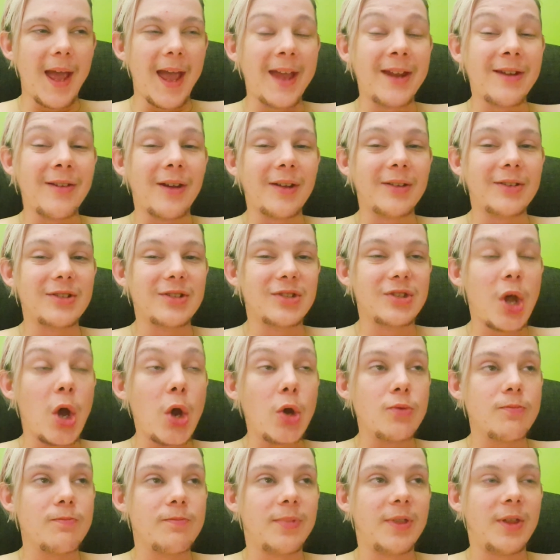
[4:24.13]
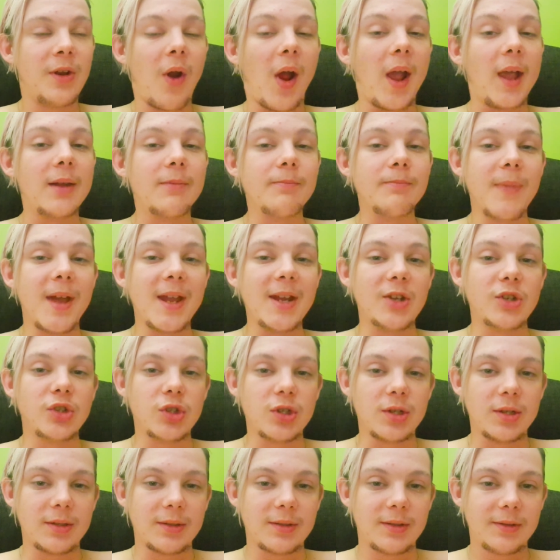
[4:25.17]
And I just hope that I can manage
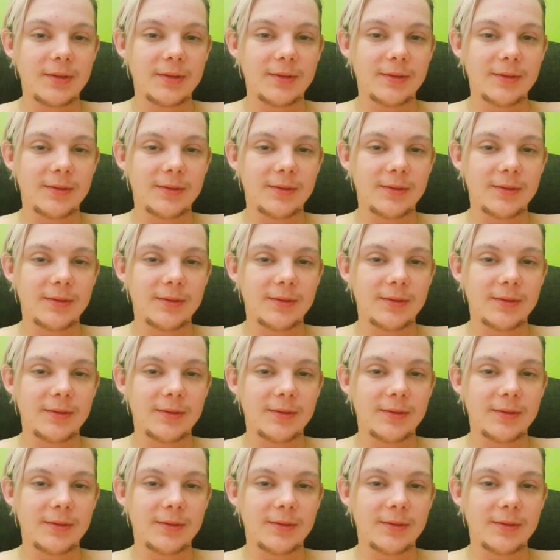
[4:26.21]
it.